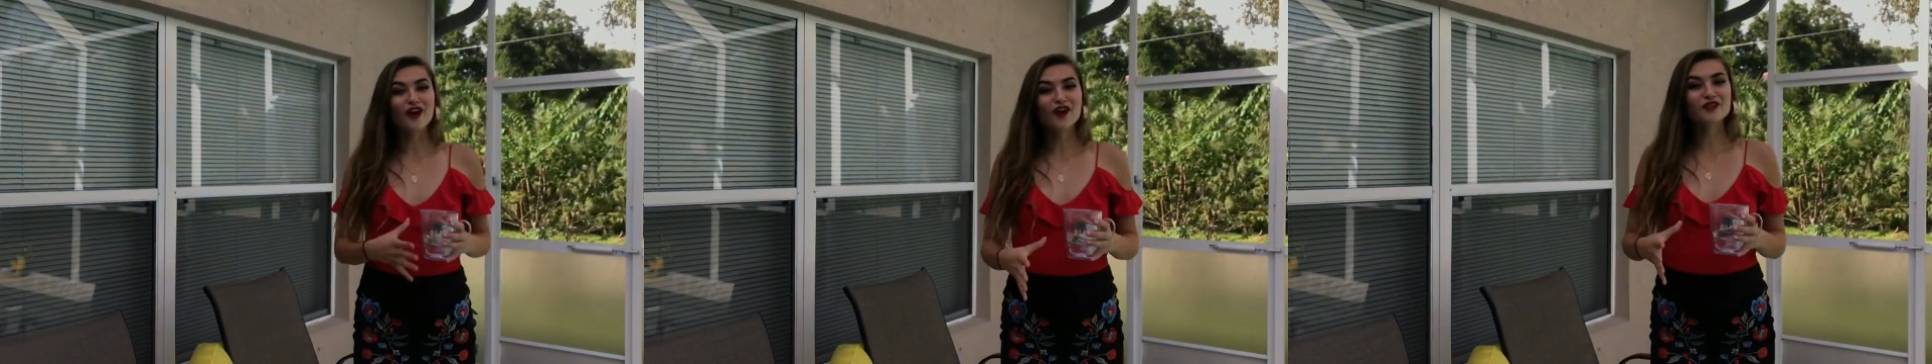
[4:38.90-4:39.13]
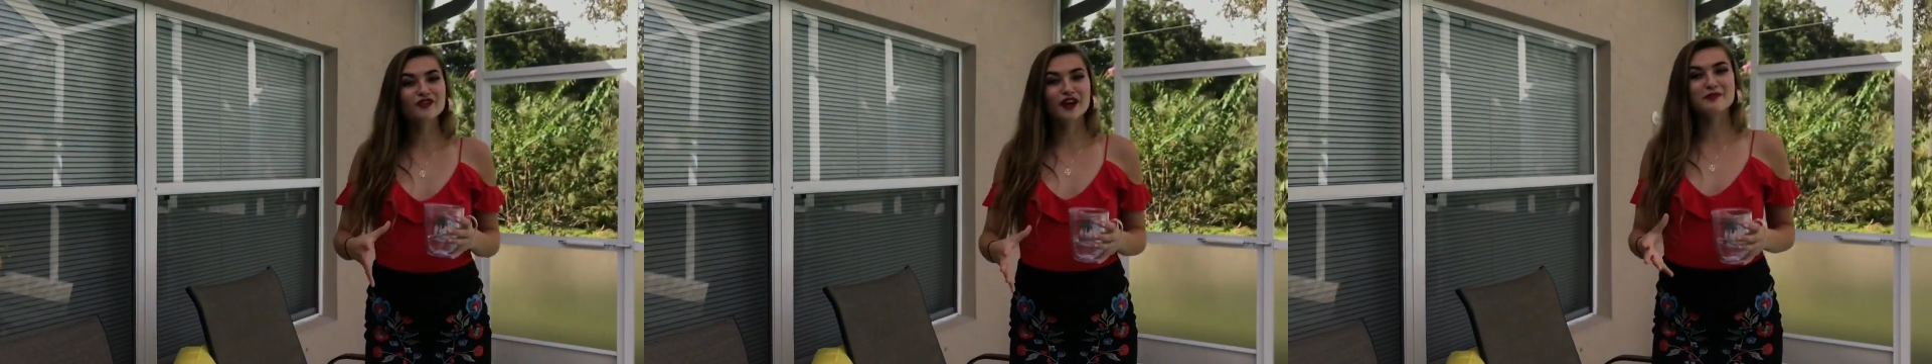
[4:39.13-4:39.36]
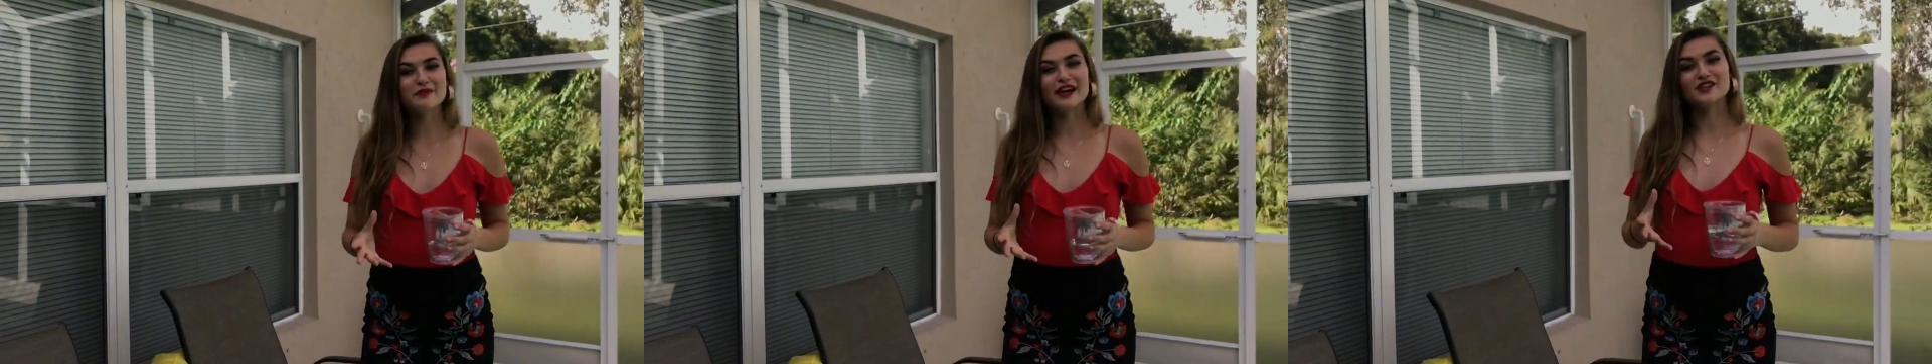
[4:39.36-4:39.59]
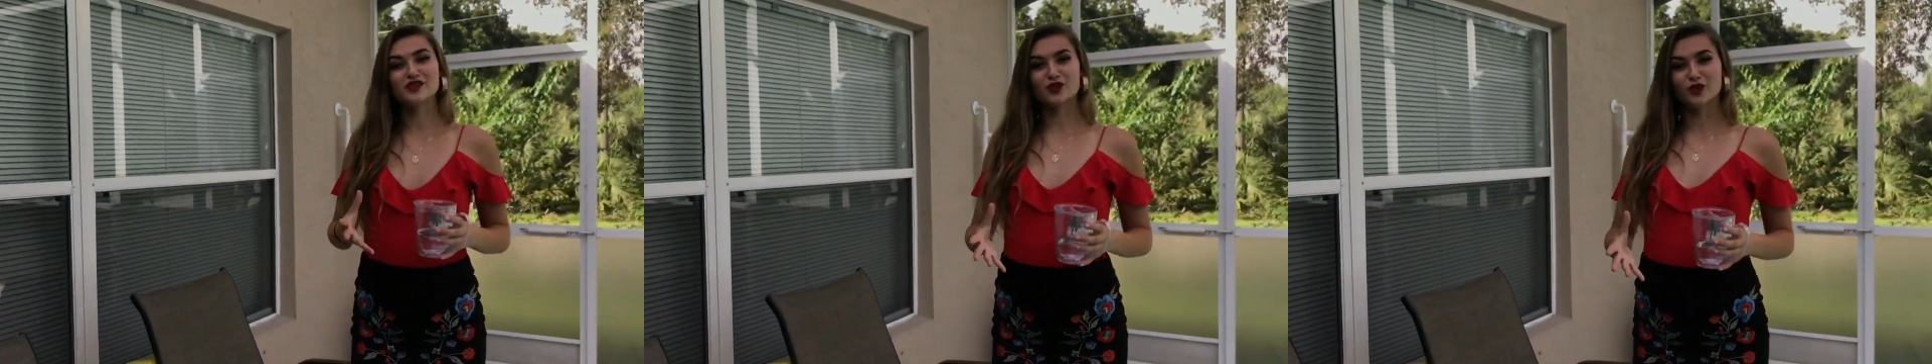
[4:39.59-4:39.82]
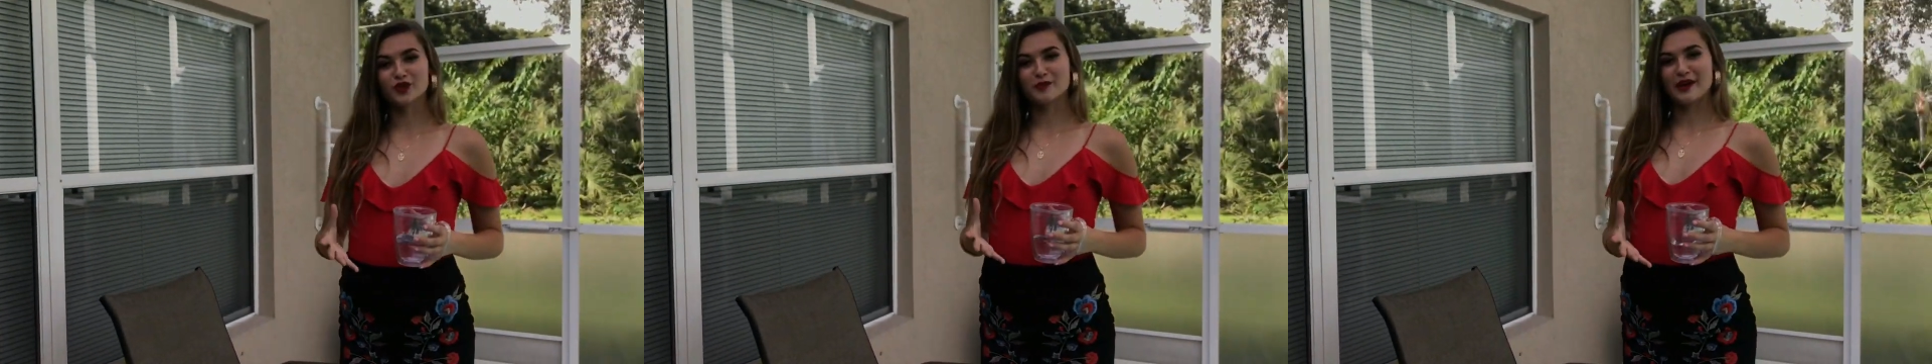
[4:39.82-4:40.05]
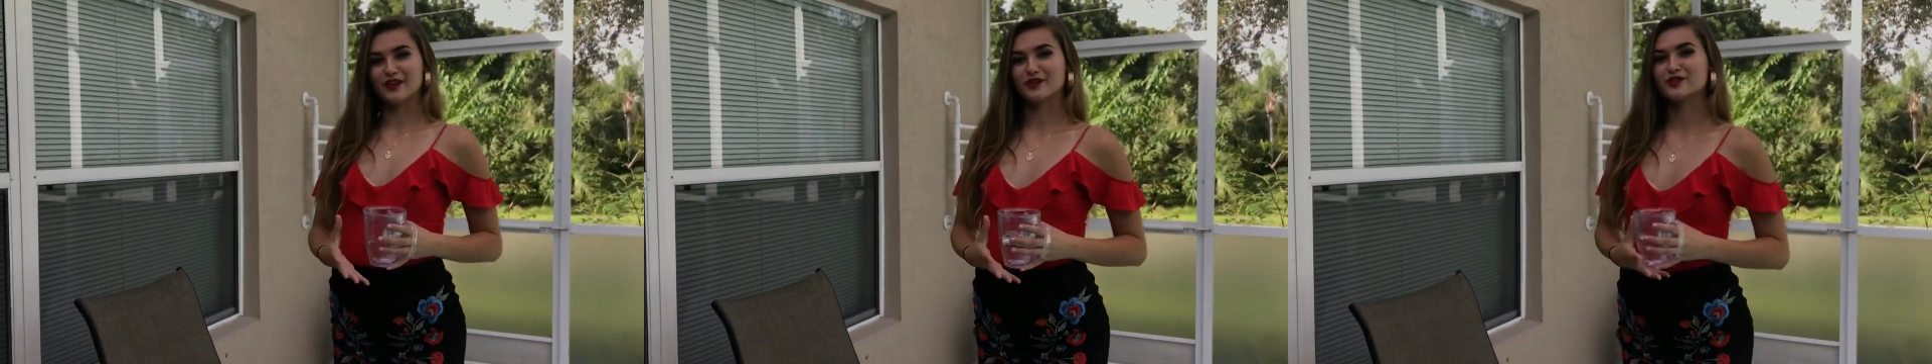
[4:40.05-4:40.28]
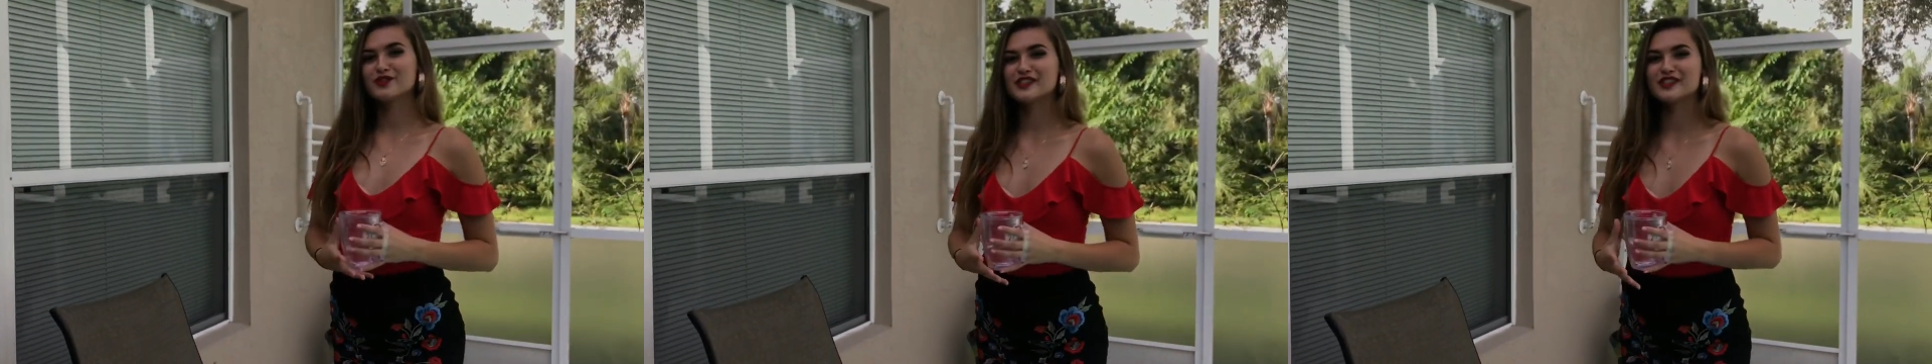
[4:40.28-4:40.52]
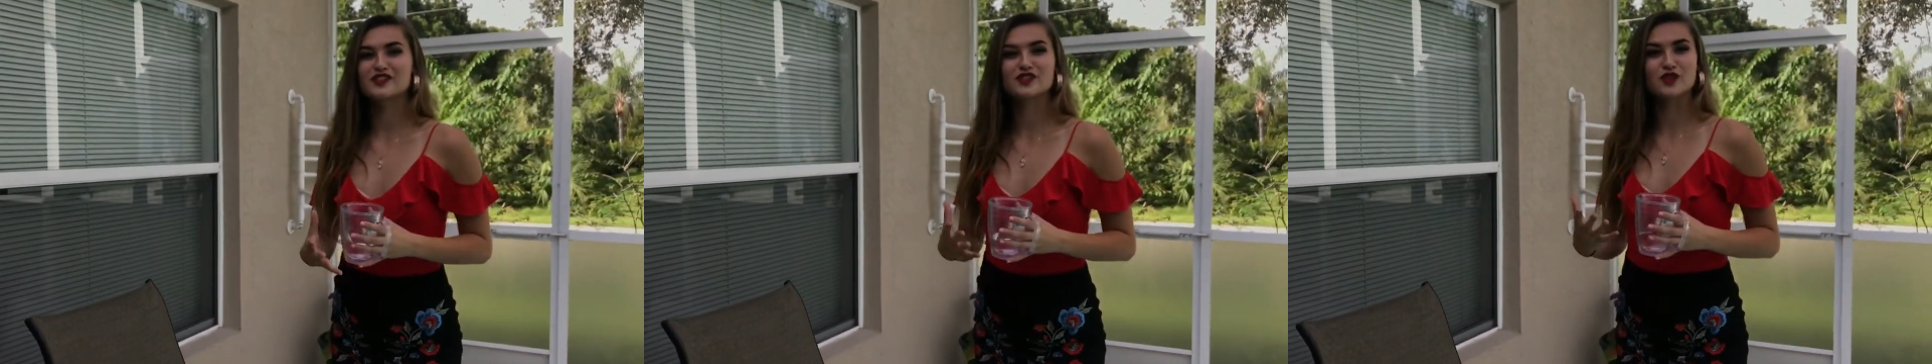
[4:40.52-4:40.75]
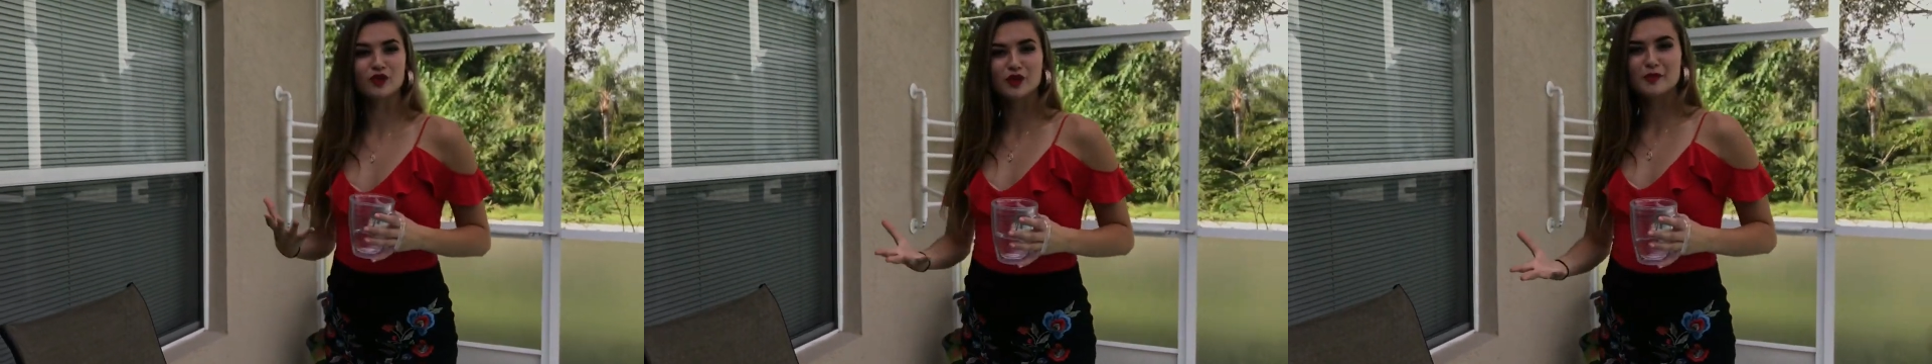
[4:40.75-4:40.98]
all run by solar panels and
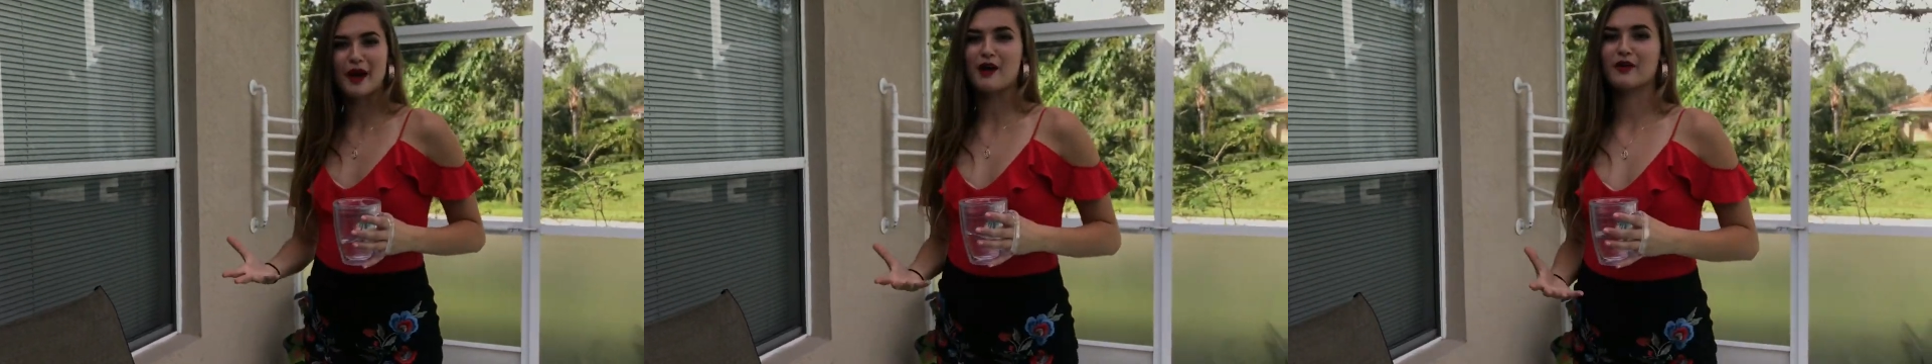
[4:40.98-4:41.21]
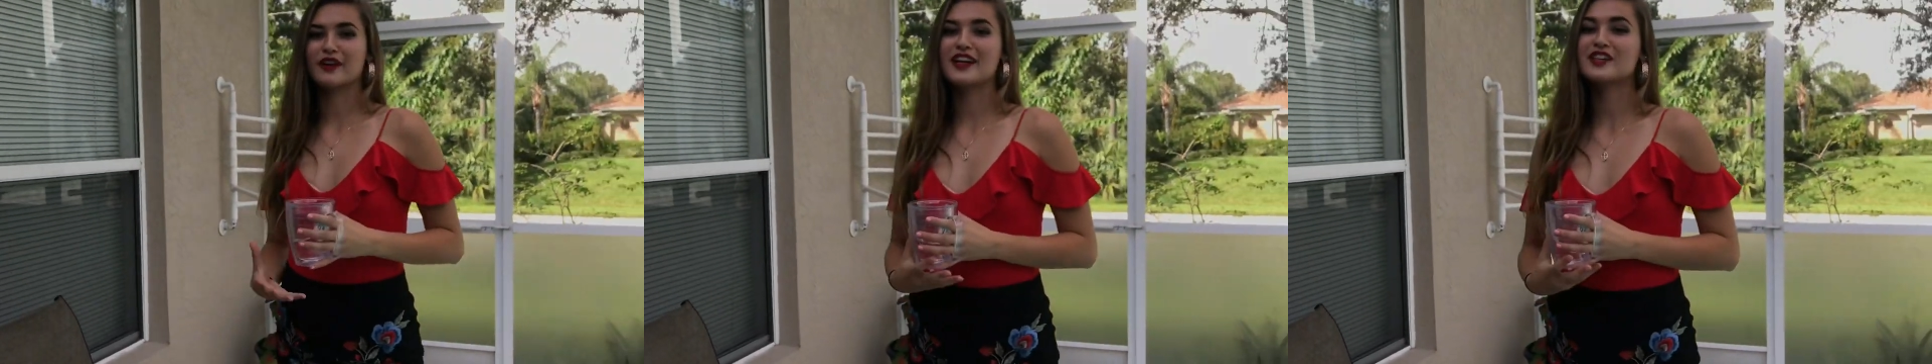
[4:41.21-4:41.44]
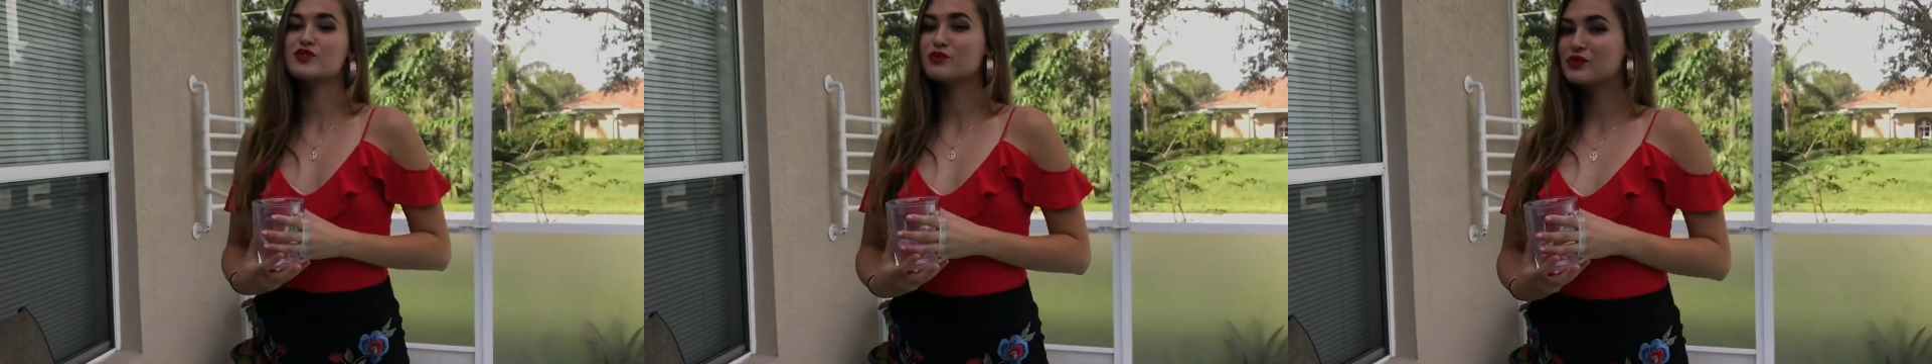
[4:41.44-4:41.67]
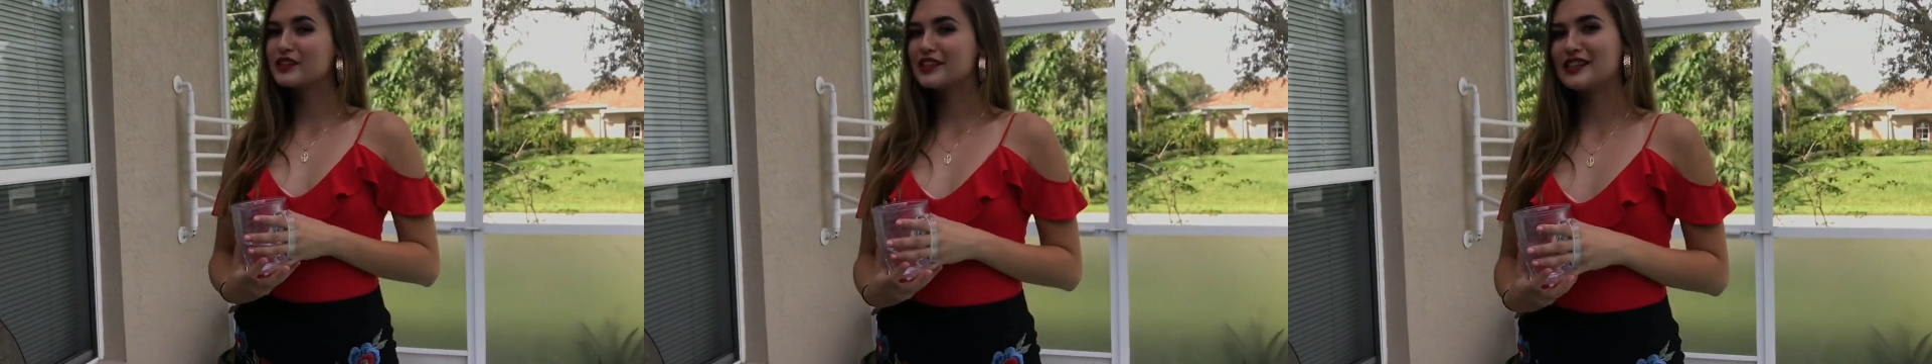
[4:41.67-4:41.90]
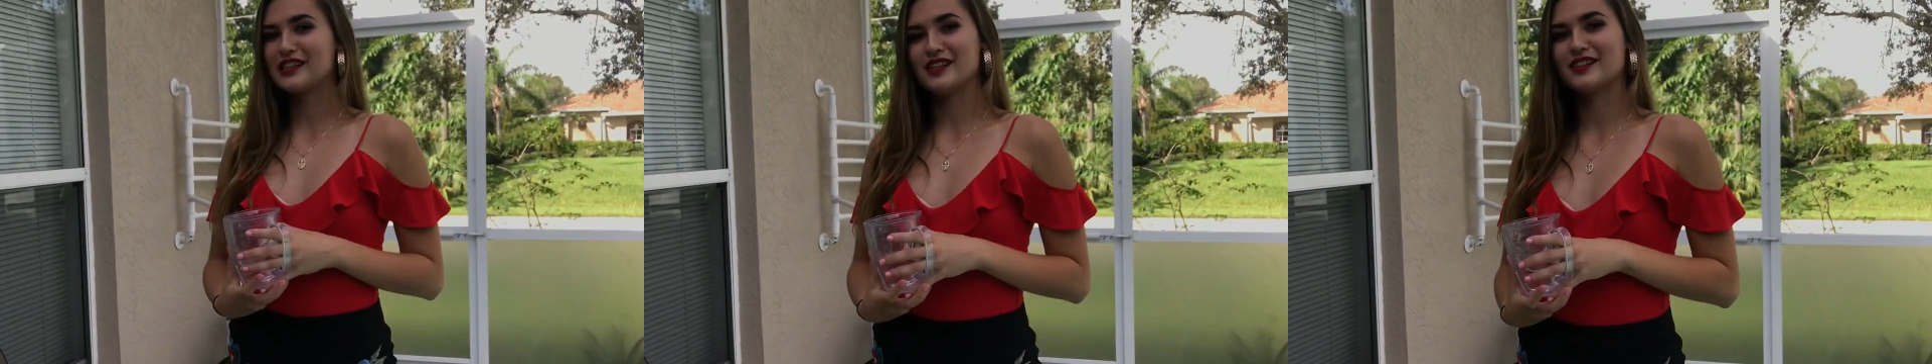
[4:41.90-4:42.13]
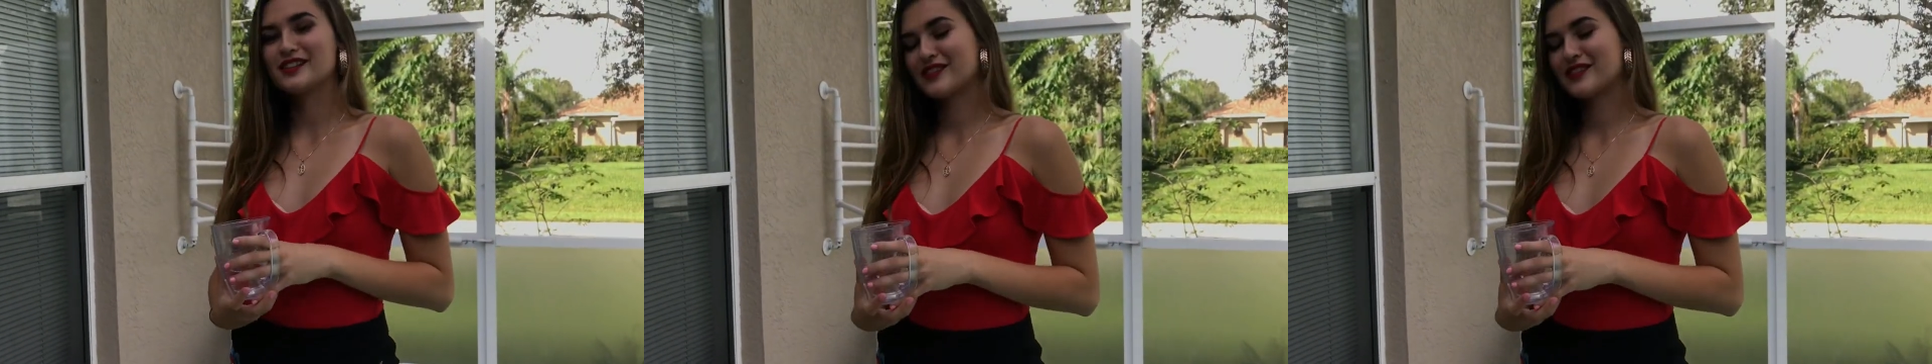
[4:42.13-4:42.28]
solar power. It's really neat.